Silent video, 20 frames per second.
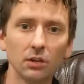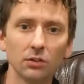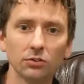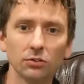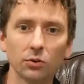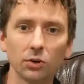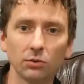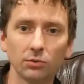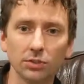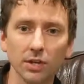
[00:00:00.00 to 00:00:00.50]

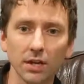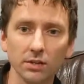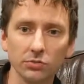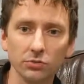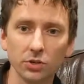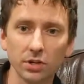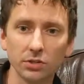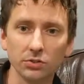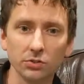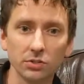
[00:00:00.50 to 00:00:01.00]
So what was
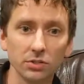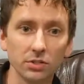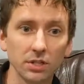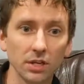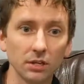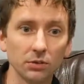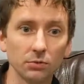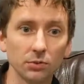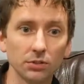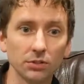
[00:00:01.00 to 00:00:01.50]
extra
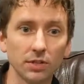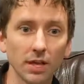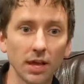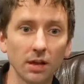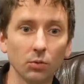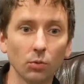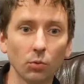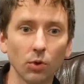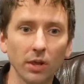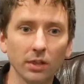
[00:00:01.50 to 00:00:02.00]
interesting was
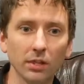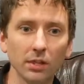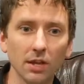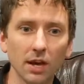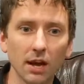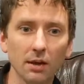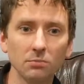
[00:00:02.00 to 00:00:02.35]
that when the